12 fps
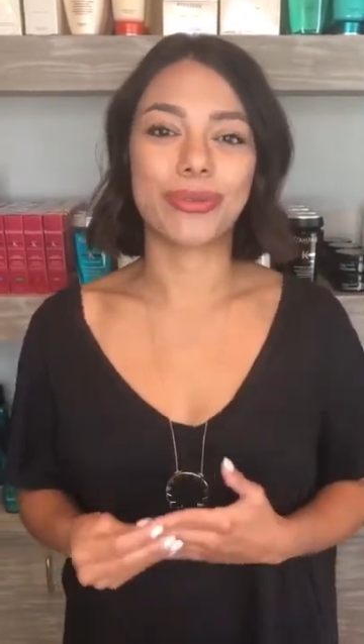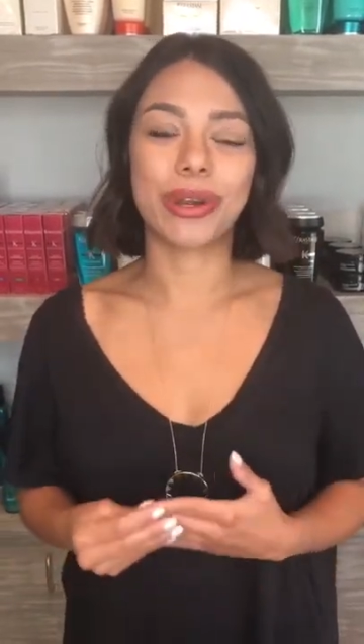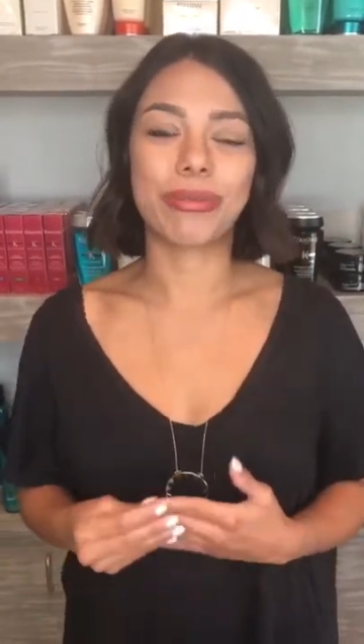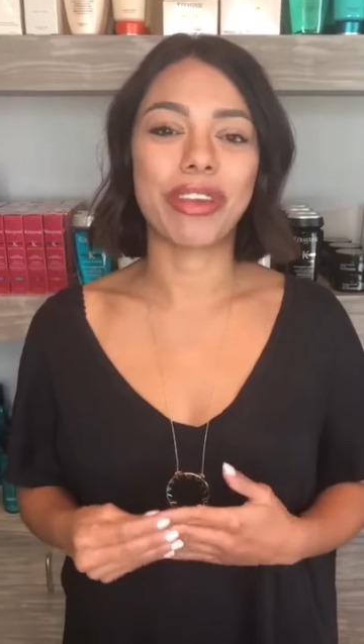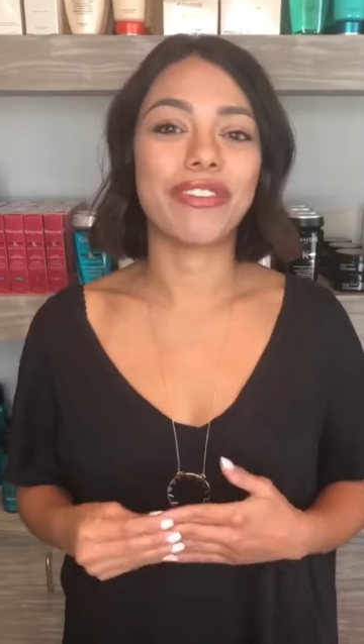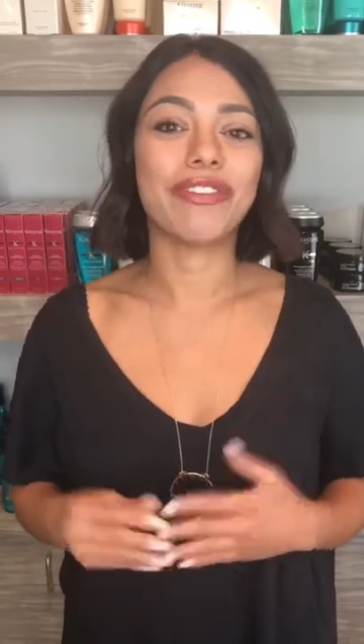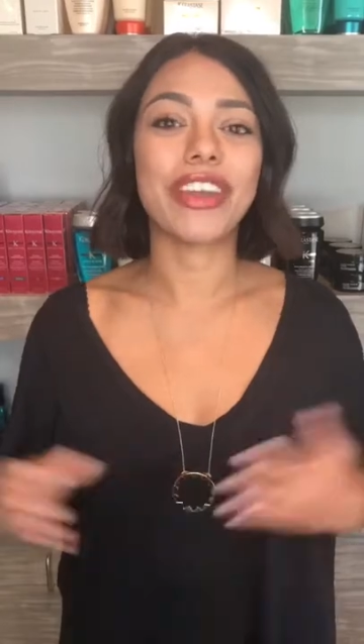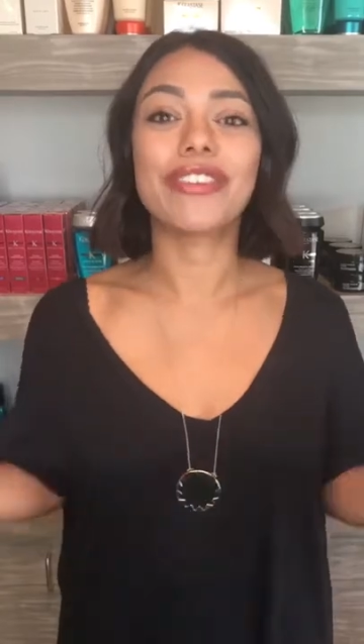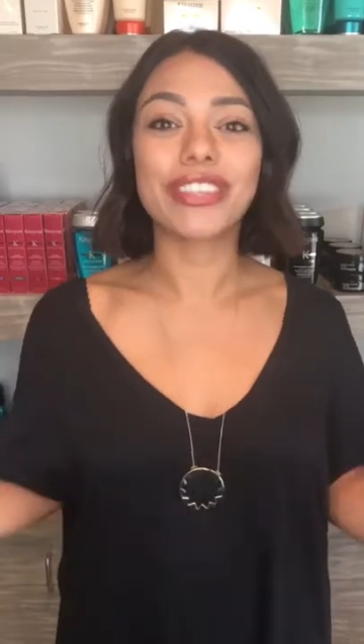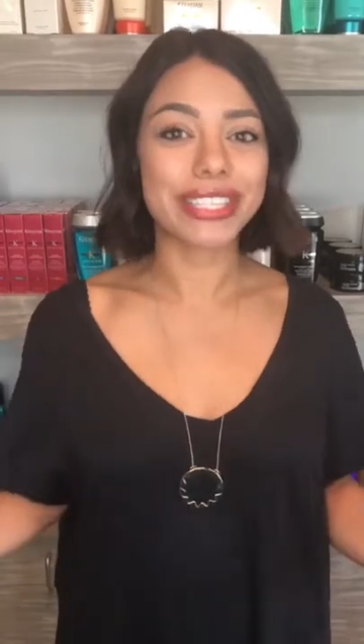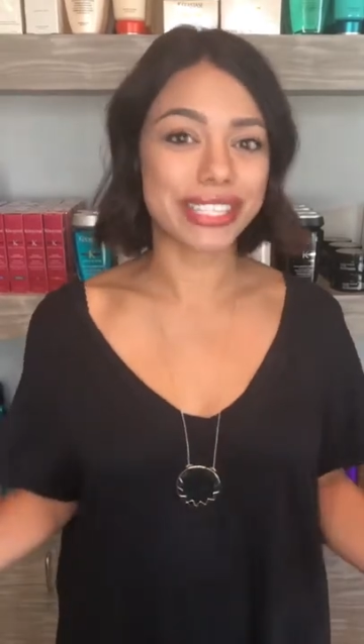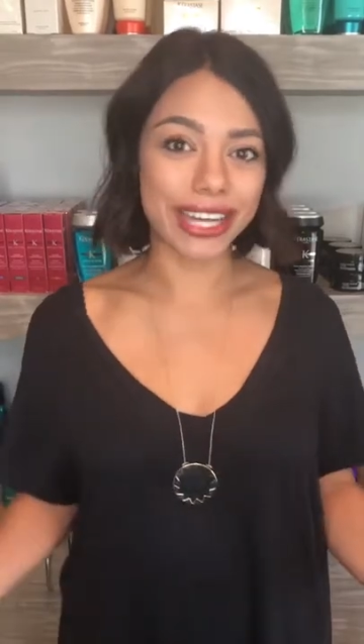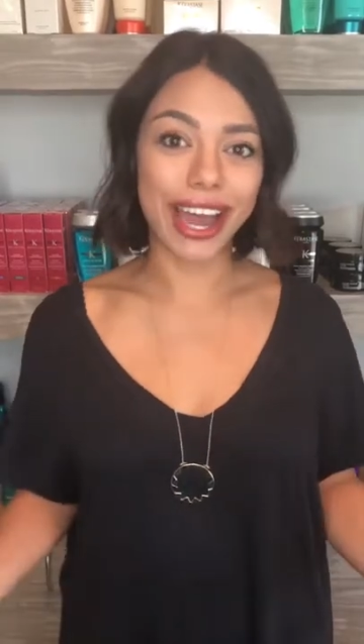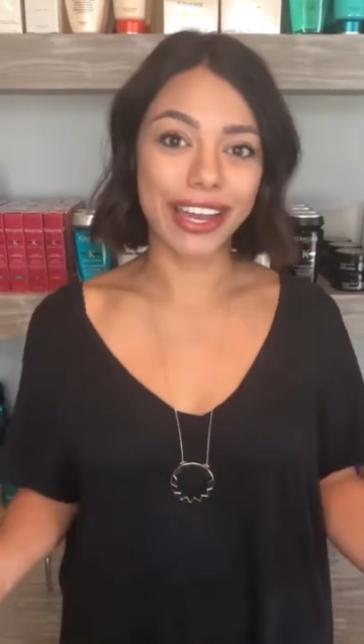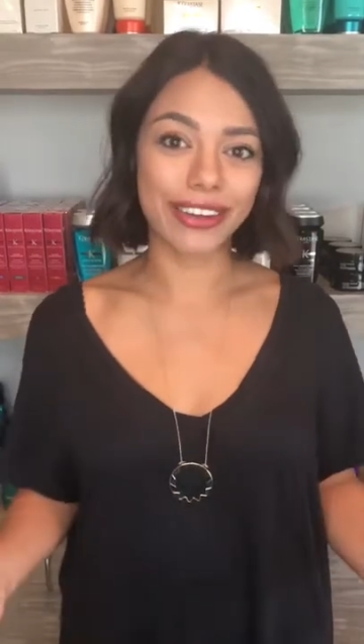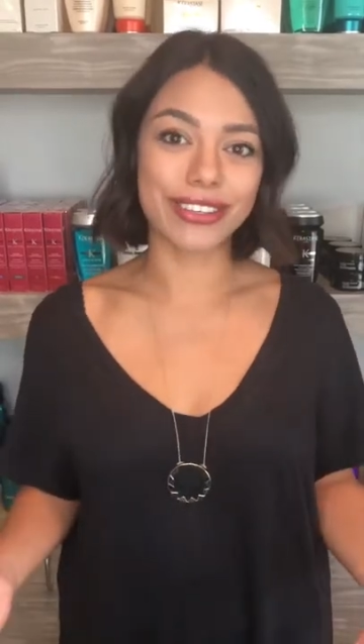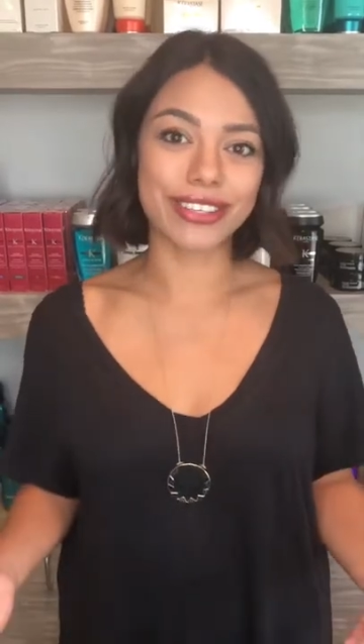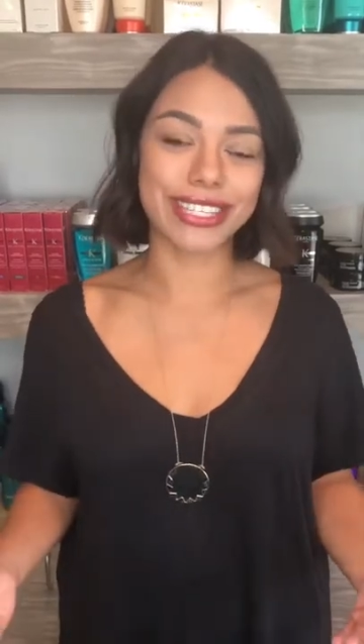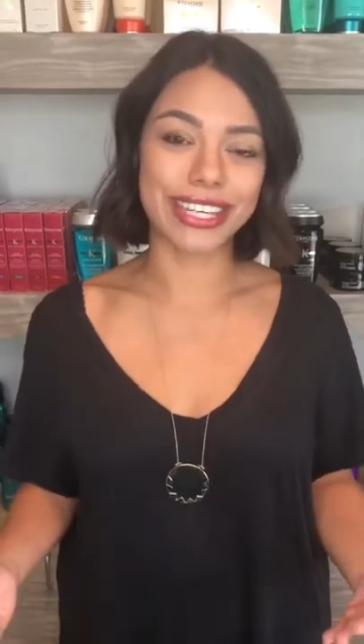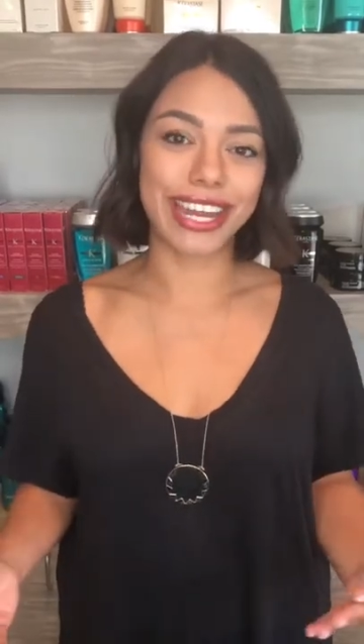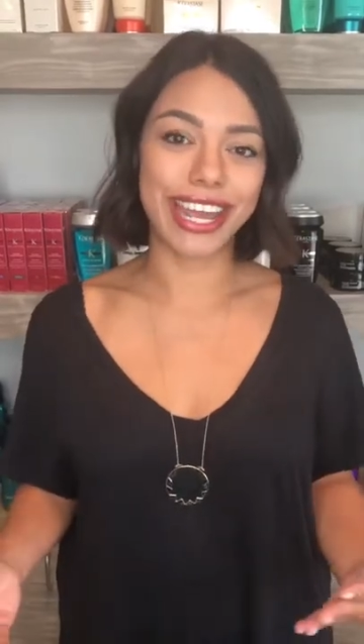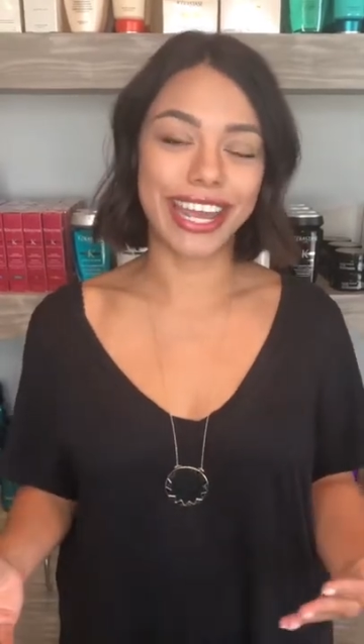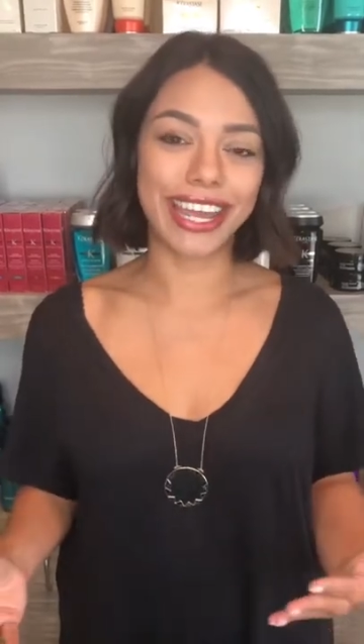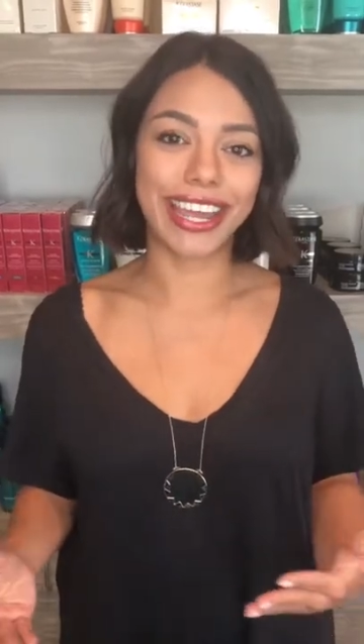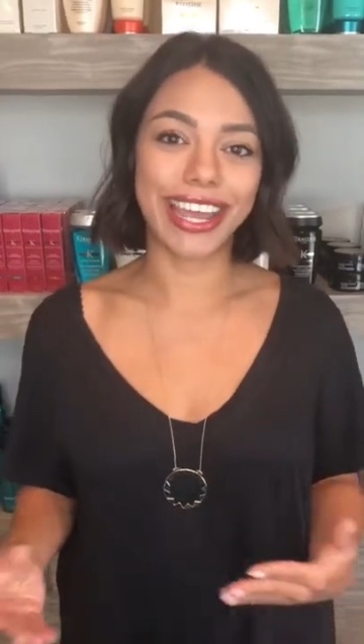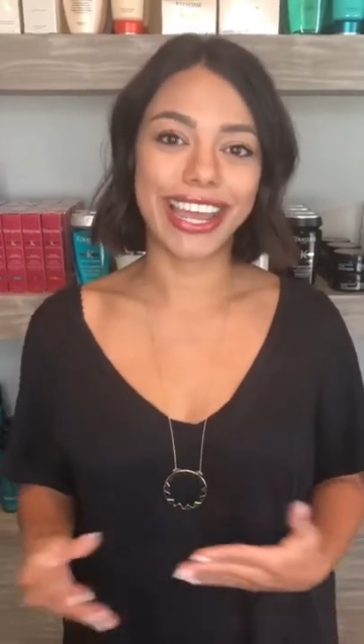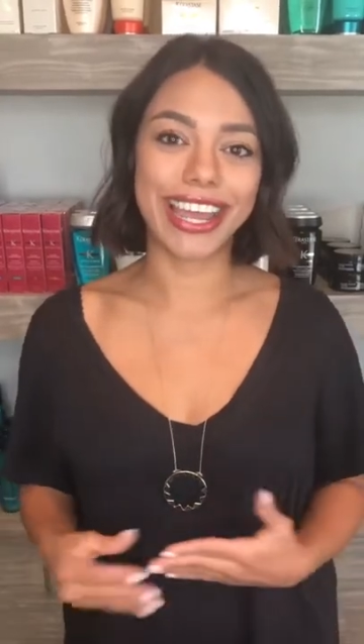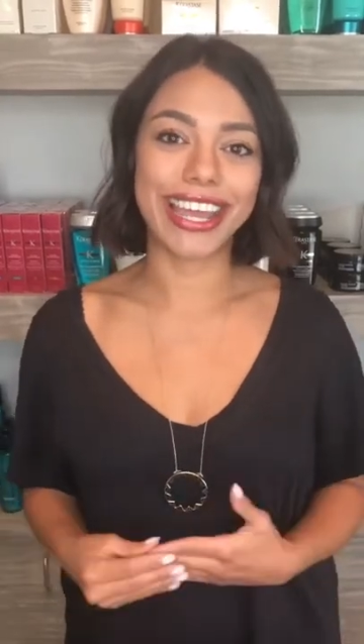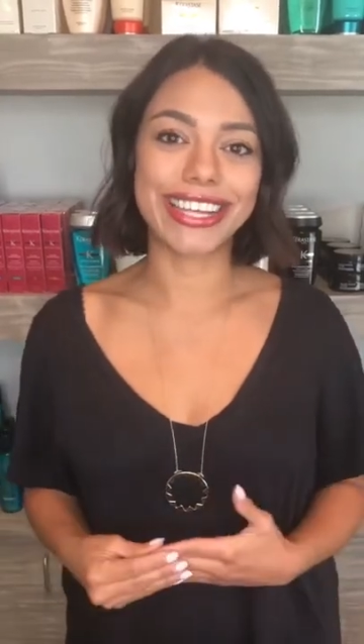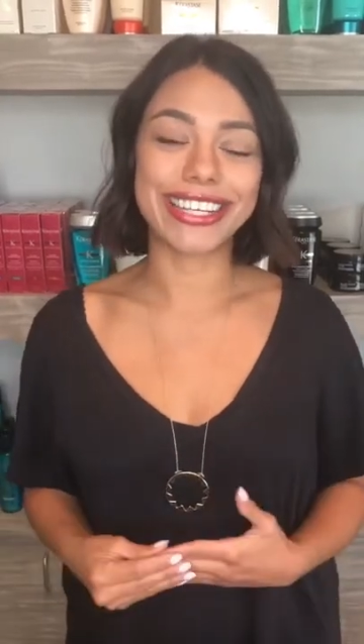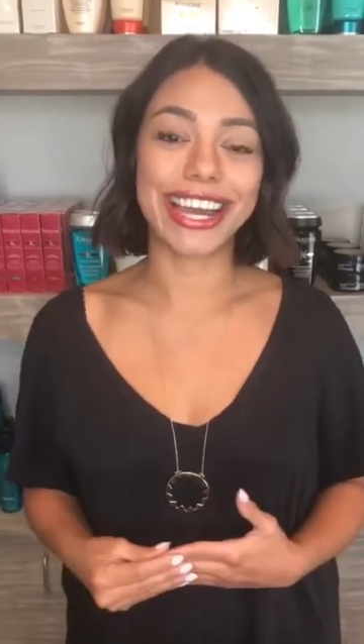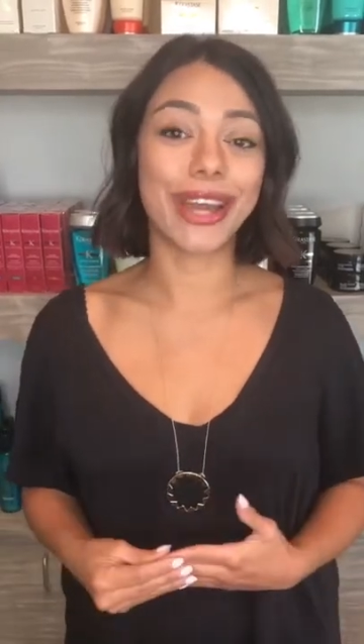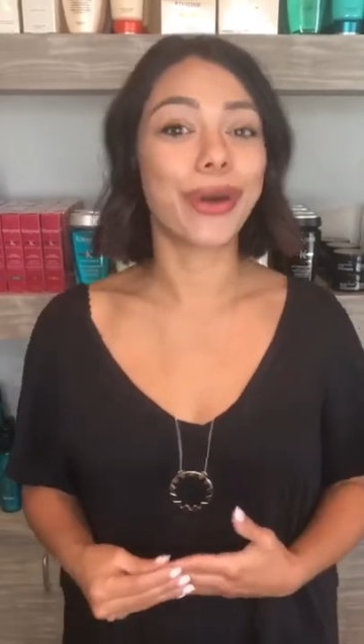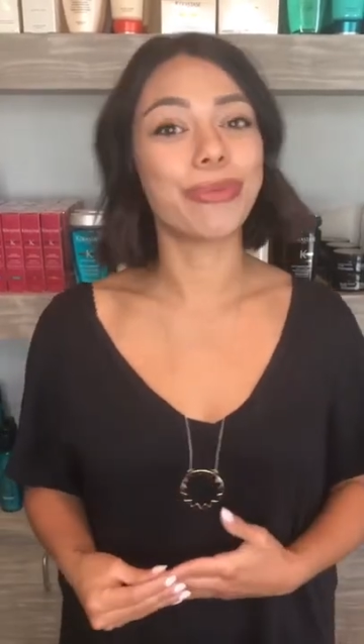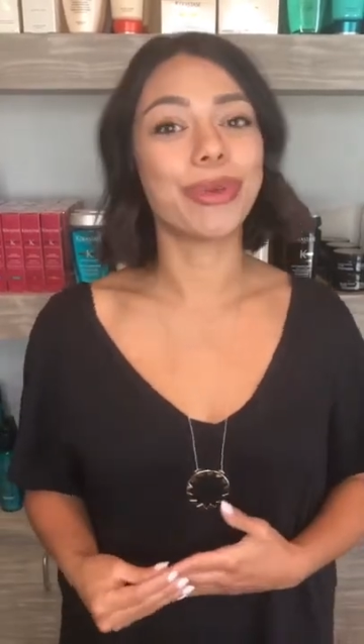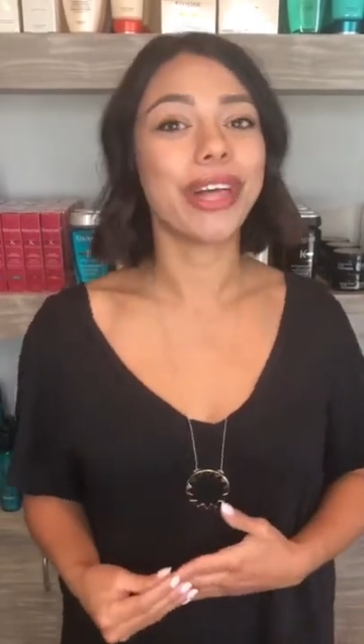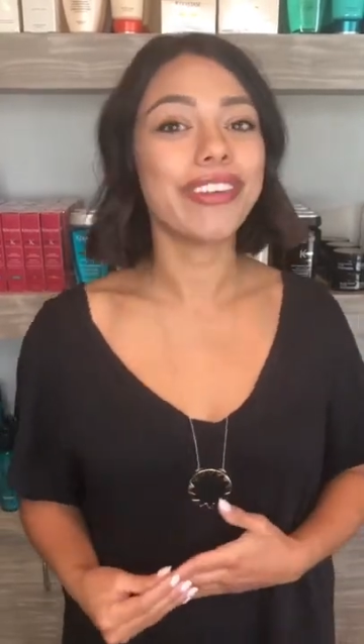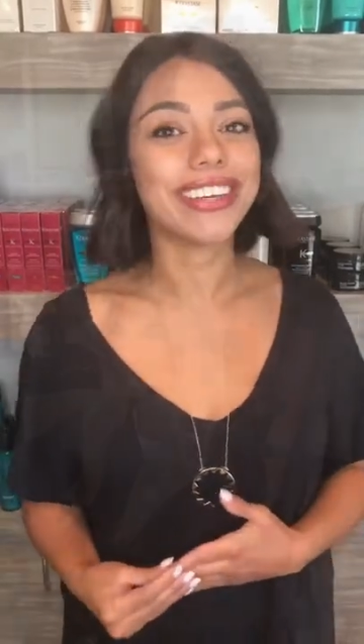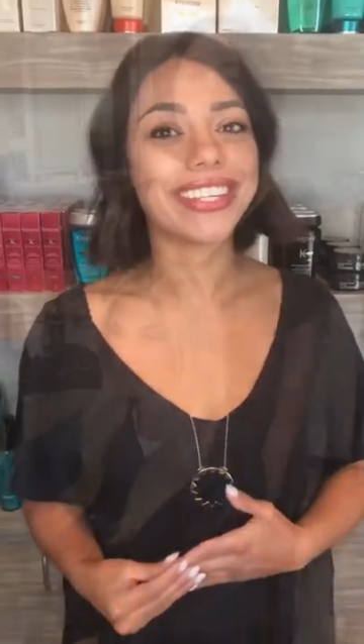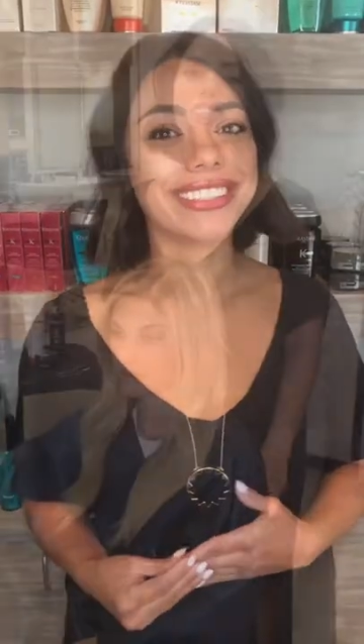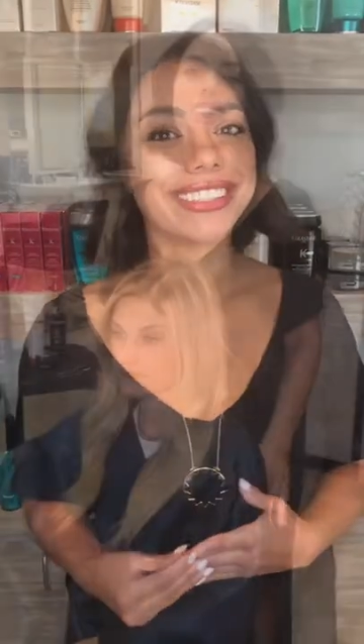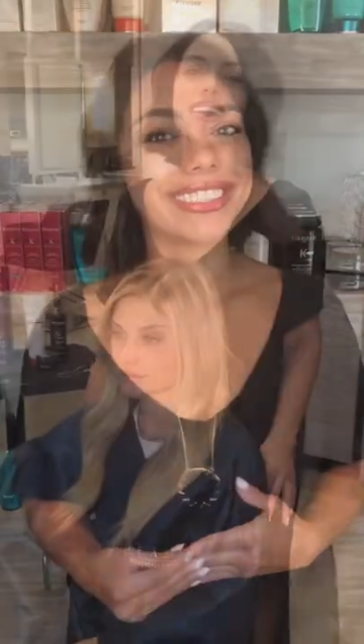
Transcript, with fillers: one of my favorite styles today and I hope you love it.